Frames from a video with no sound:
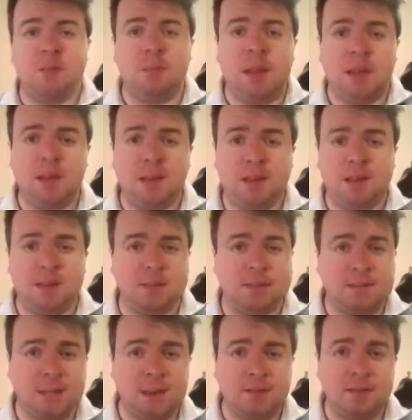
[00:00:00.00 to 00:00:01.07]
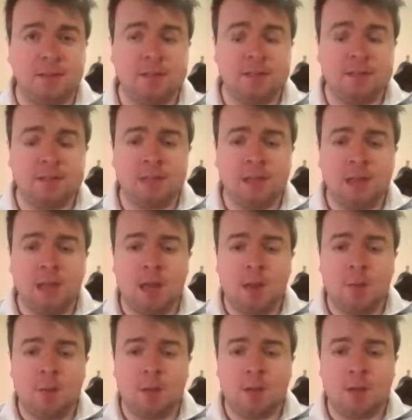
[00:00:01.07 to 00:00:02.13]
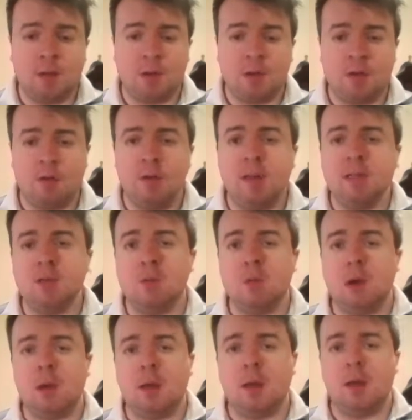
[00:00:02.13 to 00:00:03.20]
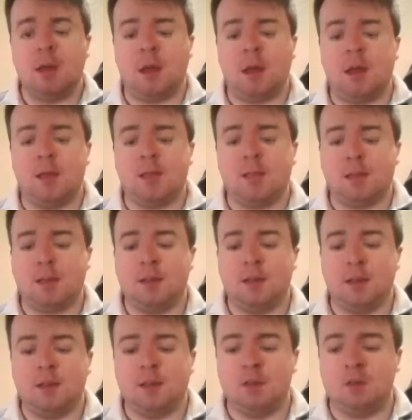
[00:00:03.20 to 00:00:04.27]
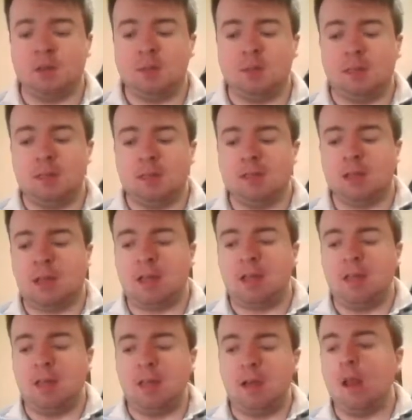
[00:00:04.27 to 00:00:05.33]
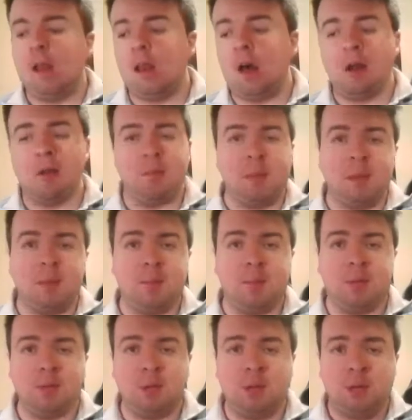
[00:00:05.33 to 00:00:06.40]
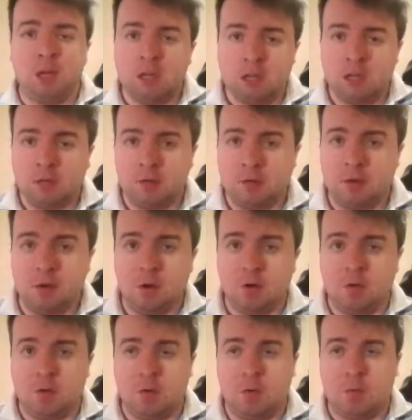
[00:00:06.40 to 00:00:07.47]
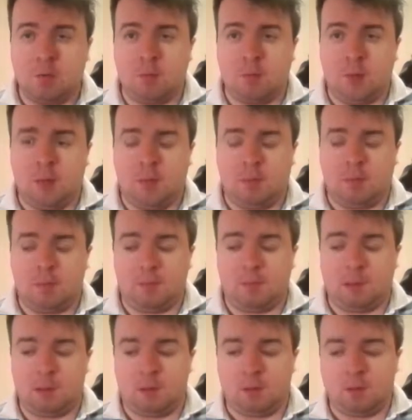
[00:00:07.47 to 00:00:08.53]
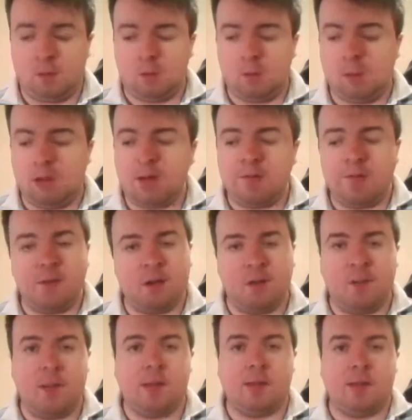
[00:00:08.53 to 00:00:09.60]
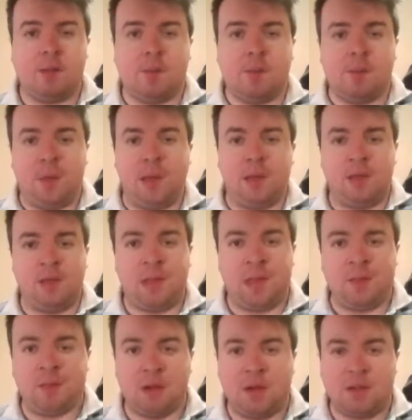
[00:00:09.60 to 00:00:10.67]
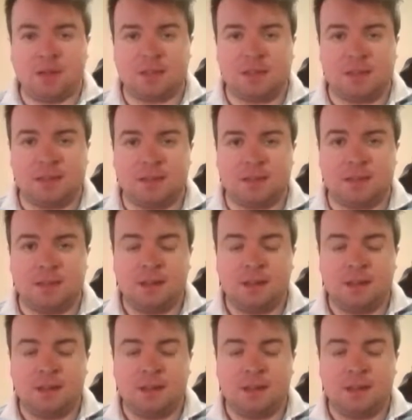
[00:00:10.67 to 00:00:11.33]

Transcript: Mania instead of this, but the reason why I decided not to is because I think a lot of people know quite a fair amount about that box set